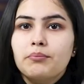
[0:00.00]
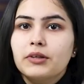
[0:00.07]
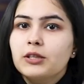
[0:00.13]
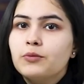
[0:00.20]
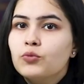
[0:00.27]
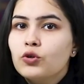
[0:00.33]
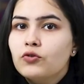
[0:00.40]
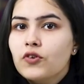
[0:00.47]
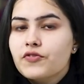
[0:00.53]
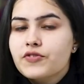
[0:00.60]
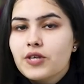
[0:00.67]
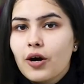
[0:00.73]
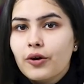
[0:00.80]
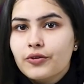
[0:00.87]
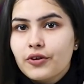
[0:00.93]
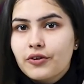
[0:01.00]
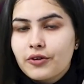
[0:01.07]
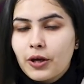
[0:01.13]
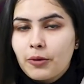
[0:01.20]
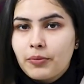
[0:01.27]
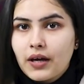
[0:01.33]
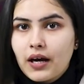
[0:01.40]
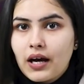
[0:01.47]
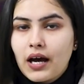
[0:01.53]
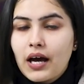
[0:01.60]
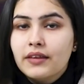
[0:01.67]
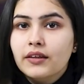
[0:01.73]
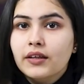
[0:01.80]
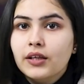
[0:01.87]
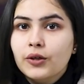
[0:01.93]
But the move of Saudi Arabia
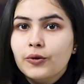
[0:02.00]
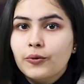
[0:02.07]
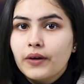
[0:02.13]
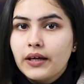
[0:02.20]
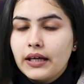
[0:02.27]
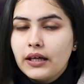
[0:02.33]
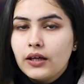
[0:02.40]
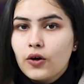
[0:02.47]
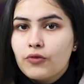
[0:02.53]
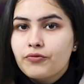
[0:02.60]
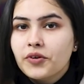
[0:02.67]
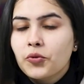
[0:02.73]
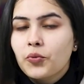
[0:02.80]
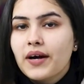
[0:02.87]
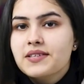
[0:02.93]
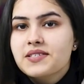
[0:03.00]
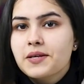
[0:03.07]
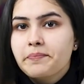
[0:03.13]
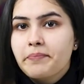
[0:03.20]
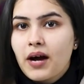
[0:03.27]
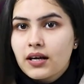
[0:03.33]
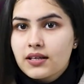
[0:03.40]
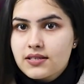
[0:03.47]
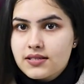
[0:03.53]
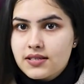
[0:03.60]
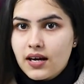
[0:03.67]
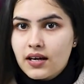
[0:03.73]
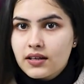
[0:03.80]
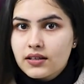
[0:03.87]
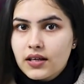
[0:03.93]
and the UAE of advising
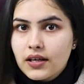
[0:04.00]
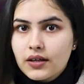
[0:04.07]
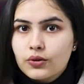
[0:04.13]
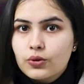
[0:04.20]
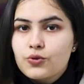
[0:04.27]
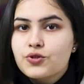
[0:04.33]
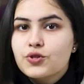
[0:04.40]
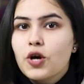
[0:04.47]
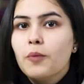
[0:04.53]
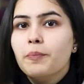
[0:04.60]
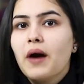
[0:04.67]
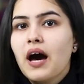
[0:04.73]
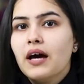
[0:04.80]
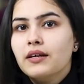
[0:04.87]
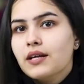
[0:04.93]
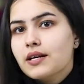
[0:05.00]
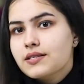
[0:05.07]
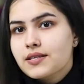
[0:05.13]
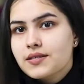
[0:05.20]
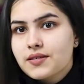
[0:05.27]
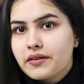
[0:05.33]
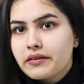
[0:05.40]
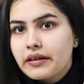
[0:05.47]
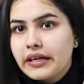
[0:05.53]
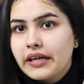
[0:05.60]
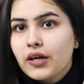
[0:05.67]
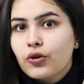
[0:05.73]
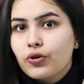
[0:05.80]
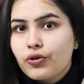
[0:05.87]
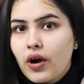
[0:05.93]
Pakistan to stop
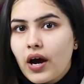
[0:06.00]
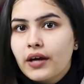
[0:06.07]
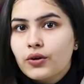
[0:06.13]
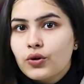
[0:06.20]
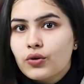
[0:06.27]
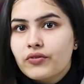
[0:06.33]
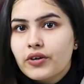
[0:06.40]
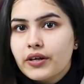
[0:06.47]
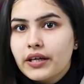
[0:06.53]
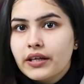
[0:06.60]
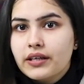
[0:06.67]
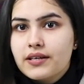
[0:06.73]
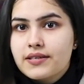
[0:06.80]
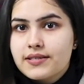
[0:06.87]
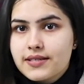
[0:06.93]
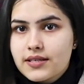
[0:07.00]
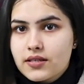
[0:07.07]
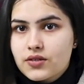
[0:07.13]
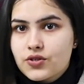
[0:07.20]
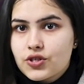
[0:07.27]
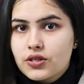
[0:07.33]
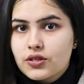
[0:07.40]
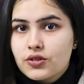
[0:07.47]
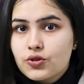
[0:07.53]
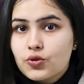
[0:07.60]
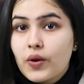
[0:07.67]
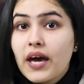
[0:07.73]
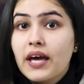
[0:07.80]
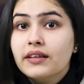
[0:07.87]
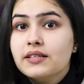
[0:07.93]
unnecessarily crying over India's decision
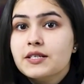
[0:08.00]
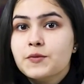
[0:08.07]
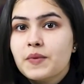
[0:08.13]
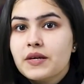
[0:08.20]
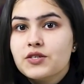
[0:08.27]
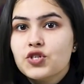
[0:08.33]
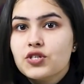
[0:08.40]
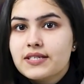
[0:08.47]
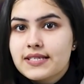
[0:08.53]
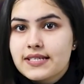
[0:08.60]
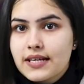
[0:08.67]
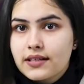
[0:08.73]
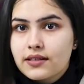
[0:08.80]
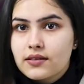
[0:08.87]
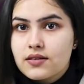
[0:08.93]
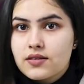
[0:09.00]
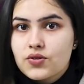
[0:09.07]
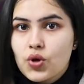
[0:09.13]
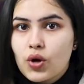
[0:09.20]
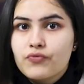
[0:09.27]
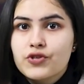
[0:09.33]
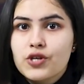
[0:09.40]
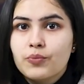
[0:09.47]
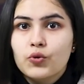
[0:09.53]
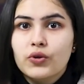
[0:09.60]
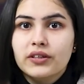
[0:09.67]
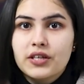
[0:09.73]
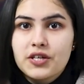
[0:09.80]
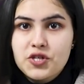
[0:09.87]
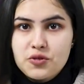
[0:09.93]
to end the special status of Jammu
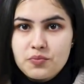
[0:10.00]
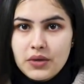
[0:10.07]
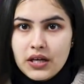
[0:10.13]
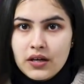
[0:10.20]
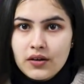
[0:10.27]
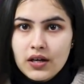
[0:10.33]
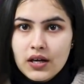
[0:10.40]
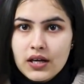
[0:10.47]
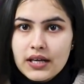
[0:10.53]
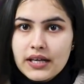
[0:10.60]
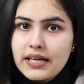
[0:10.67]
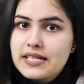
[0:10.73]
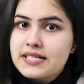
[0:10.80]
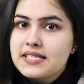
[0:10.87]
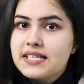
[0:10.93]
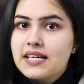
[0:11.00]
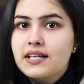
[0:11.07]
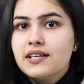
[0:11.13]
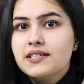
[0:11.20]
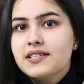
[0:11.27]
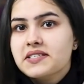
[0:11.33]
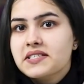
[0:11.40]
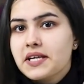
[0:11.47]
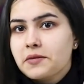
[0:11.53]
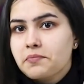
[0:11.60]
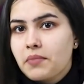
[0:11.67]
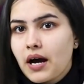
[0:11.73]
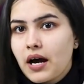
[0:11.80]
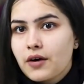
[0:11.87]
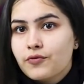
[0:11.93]
and Kashmir is seen as a
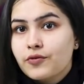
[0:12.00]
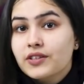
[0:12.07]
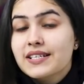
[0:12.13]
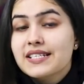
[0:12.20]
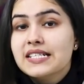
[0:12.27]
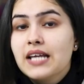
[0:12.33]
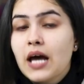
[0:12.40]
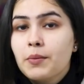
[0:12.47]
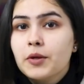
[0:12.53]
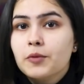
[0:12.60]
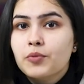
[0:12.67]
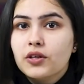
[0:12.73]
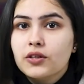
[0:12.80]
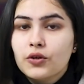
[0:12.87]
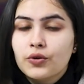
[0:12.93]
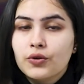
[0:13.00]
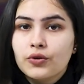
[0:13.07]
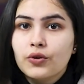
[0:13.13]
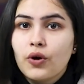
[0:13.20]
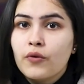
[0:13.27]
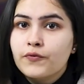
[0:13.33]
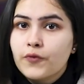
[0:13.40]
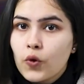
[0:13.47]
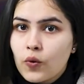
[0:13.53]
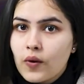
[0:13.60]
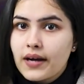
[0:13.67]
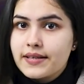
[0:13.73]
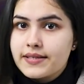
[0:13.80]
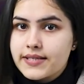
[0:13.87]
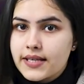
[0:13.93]
setback for the Islamic Brotherhood of
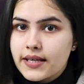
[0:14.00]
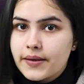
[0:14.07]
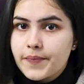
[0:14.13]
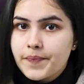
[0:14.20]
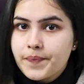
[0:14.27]
OIC.